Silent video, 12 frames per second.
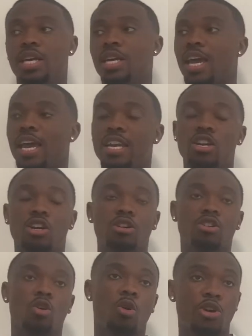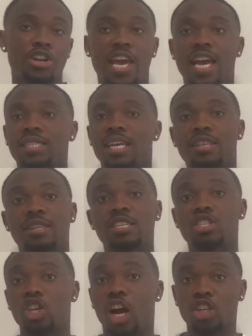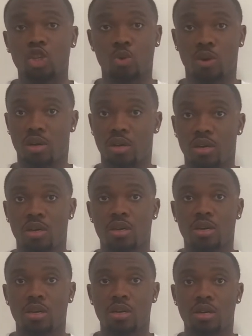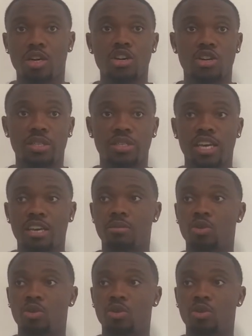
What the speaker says: Eddie Hearn already has Anthony Joshua under his stable.